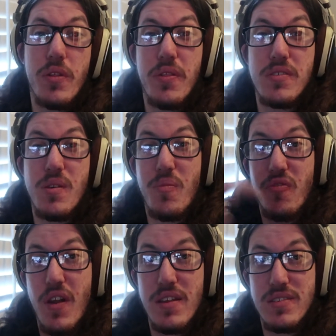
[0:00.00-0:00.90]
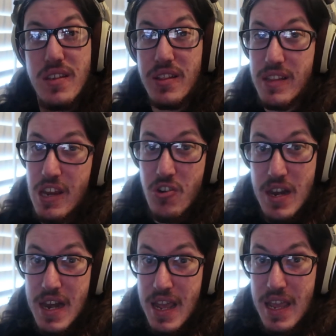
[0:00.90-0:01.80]
with some friends later
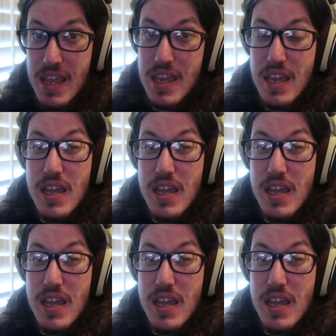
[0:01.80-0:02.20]
today,